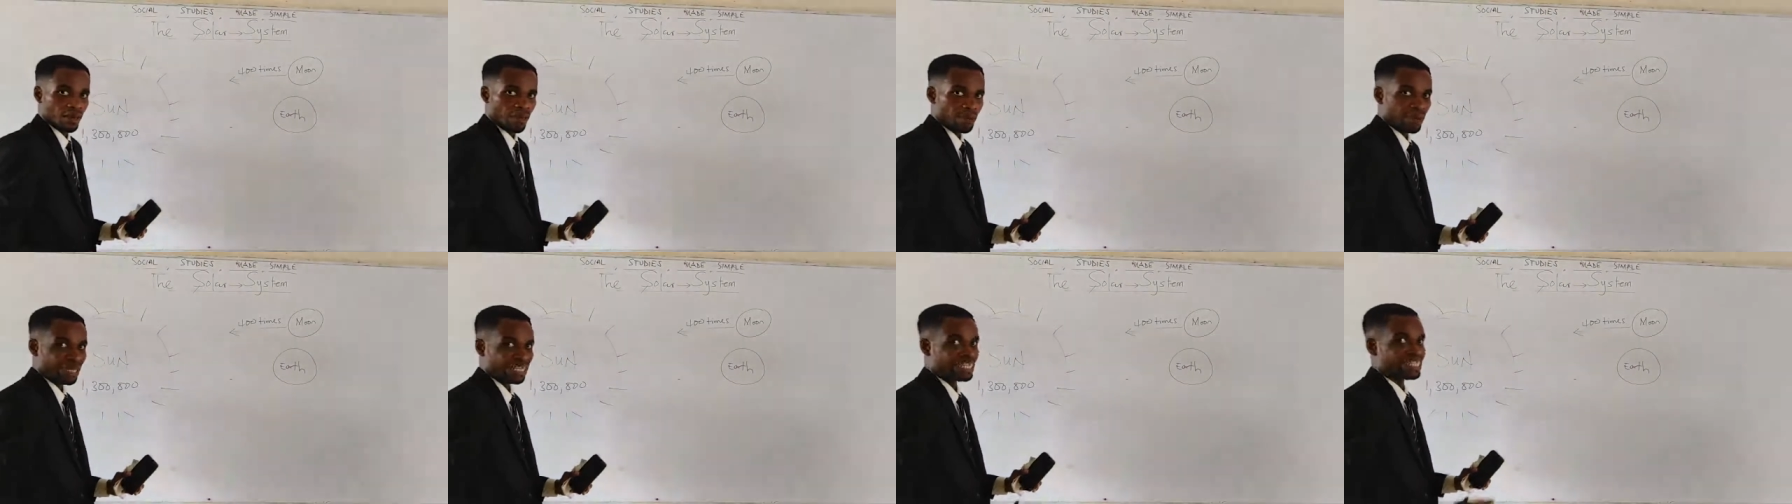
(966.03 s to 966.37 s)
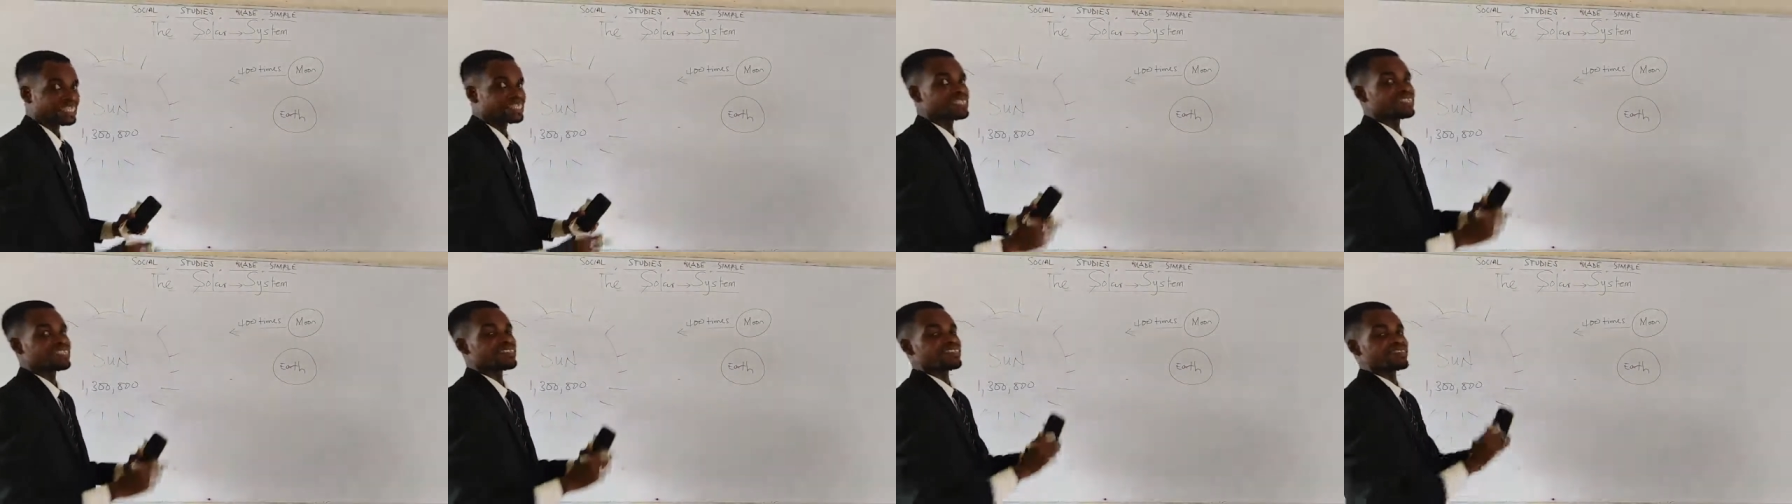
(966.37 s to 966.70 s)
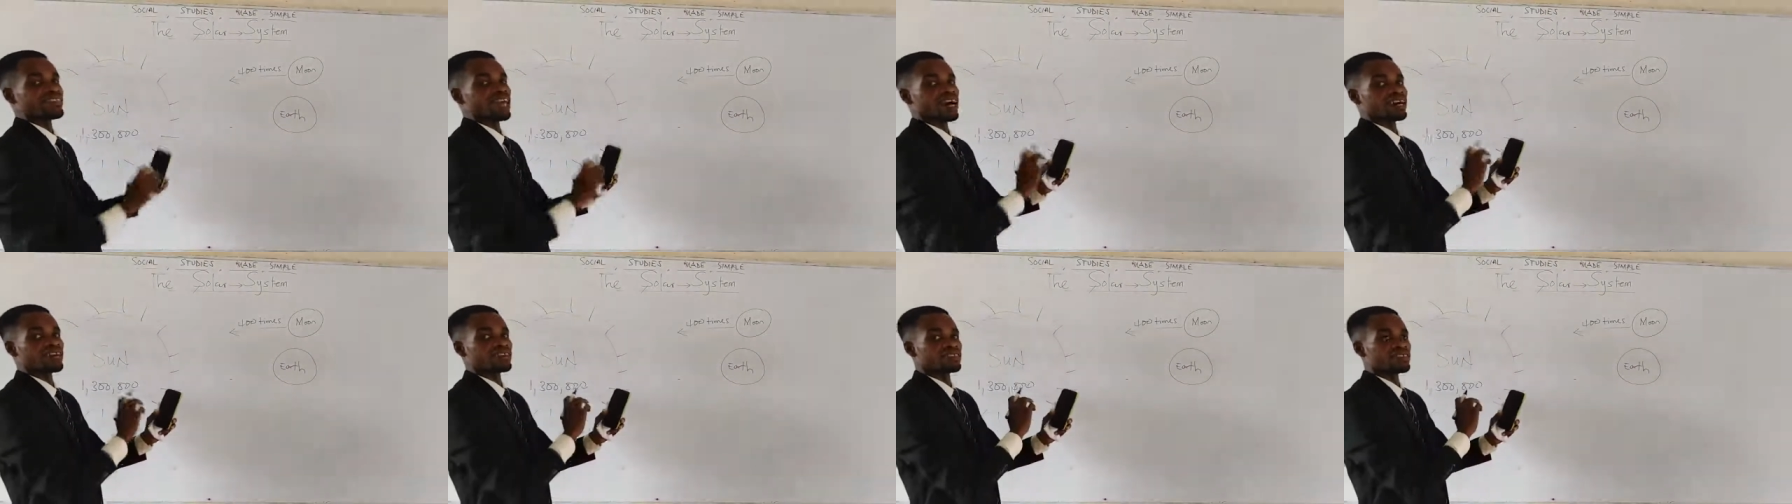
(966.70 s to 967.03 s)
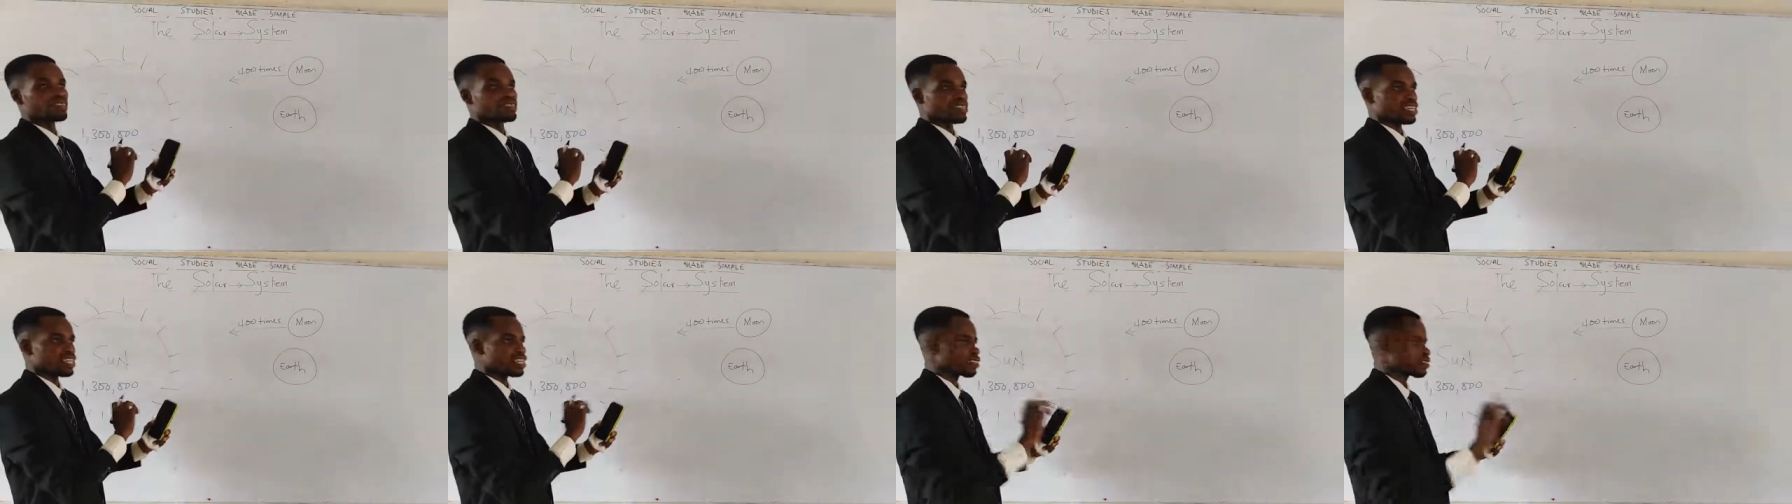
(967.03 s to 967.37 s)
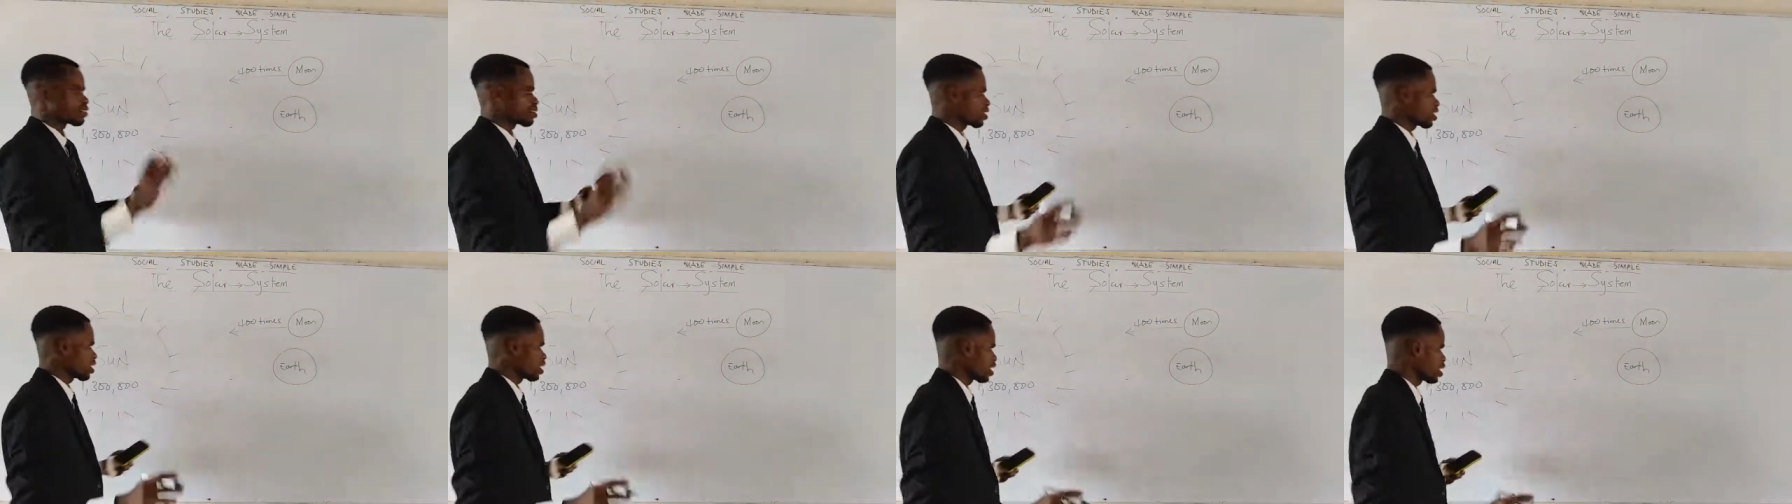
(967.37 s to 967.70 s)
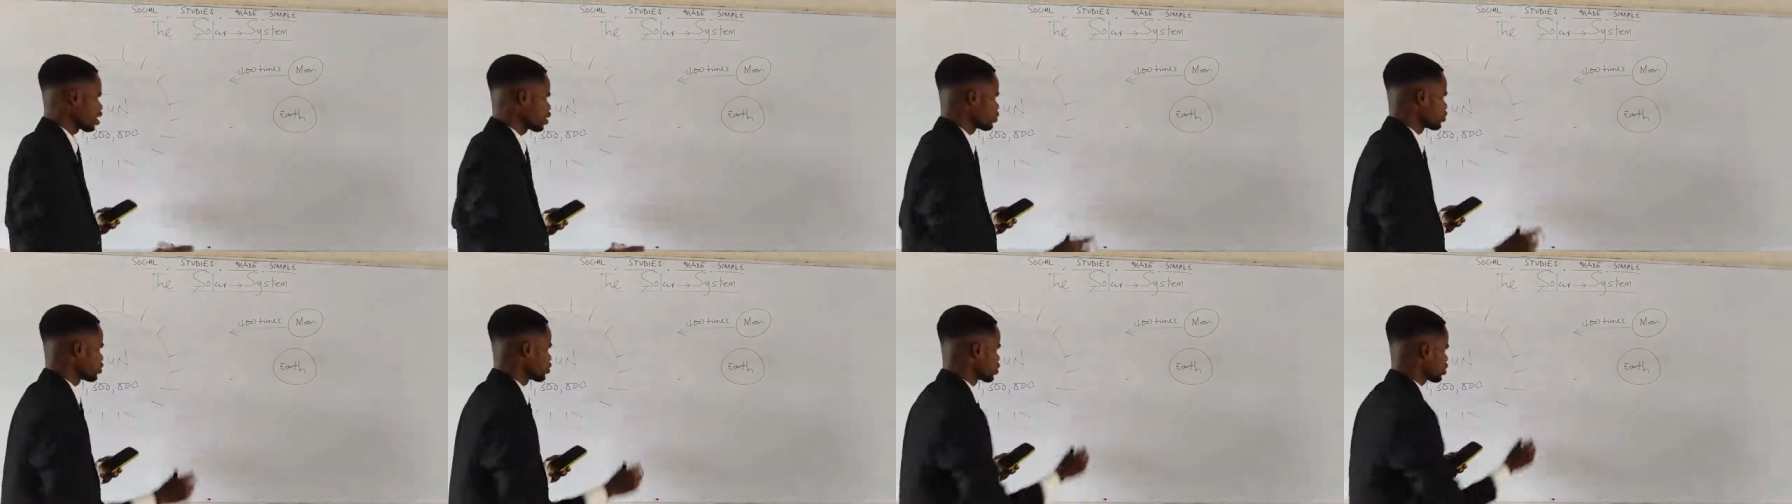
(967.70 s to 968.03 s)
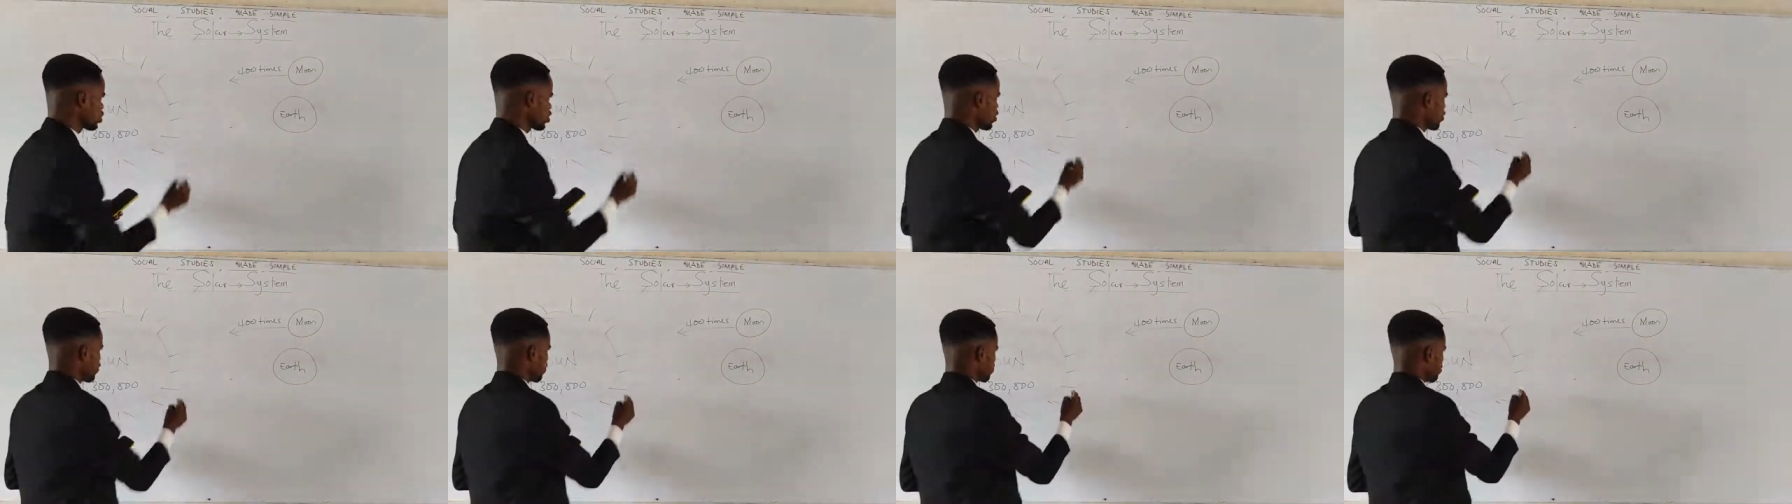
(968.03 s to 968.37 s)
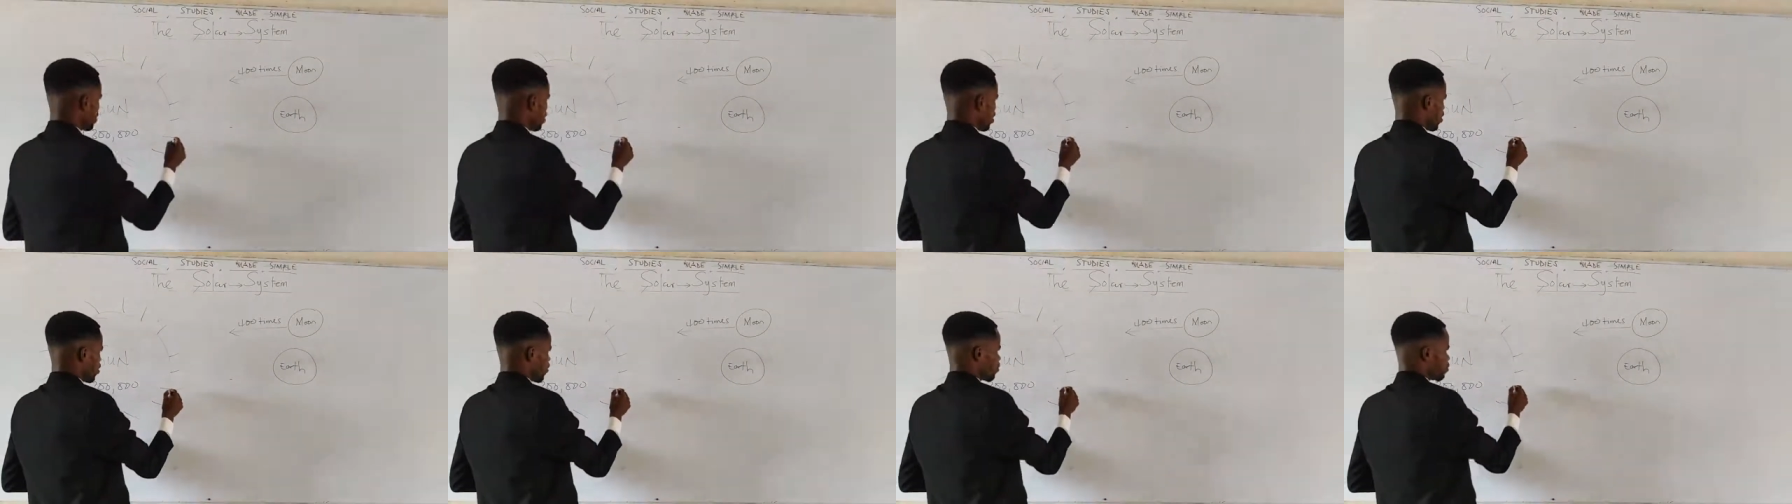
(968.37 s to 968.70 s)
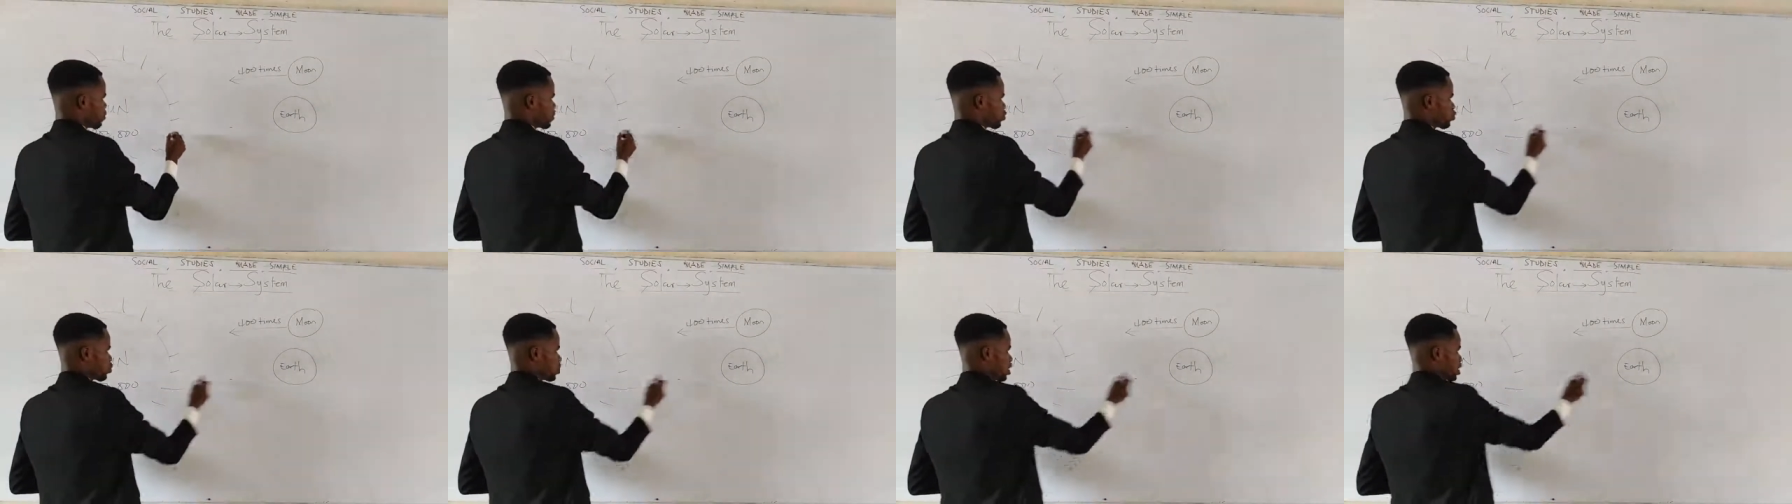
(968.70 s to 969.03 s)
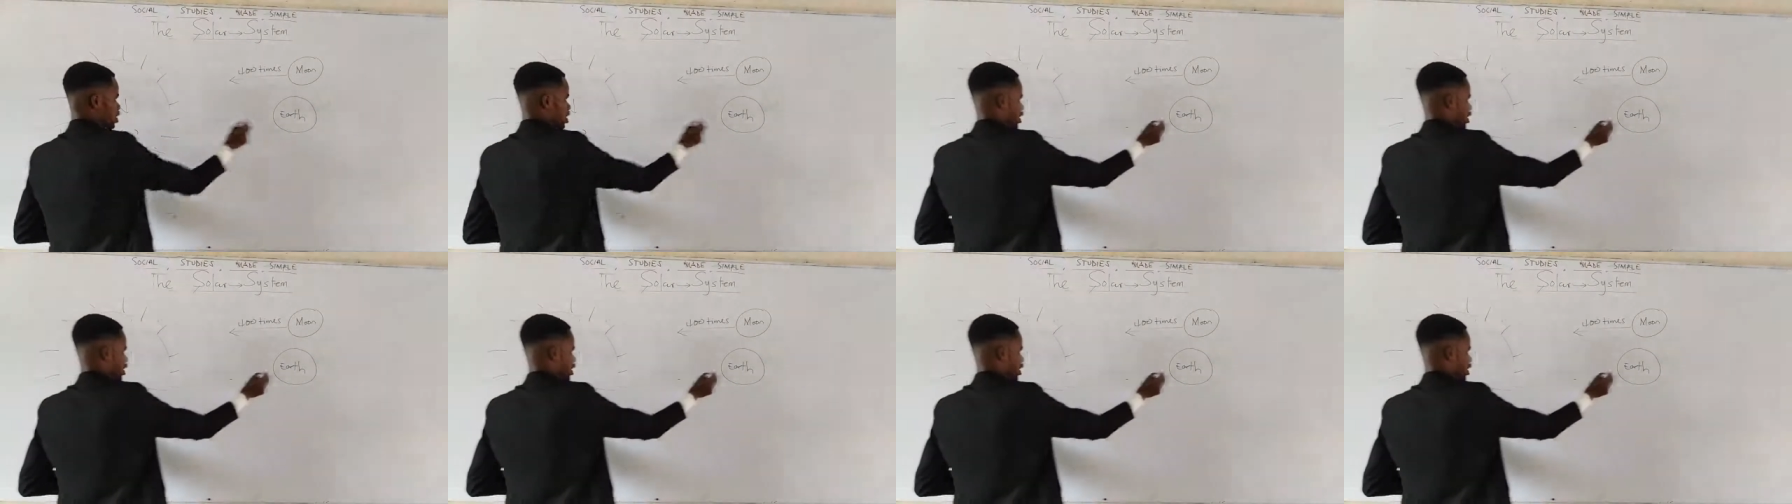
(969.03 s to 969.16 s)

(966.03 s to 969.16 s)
but the distance is huge. Between